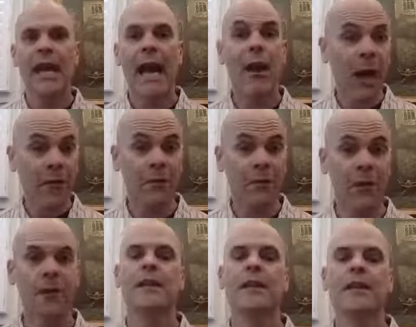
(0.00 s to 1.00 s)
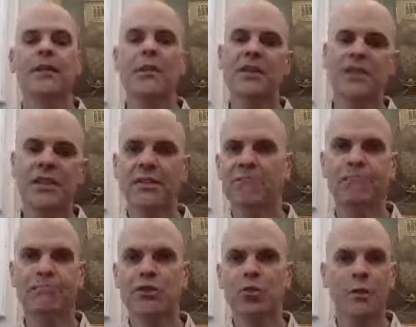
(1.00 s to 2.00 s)
However, there is
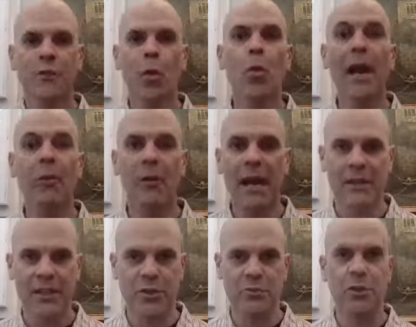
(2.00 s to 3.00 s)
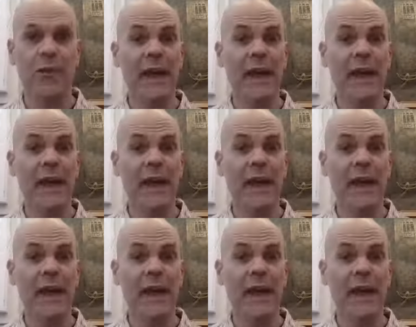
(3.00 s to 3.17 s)
a sort of a way around this rule,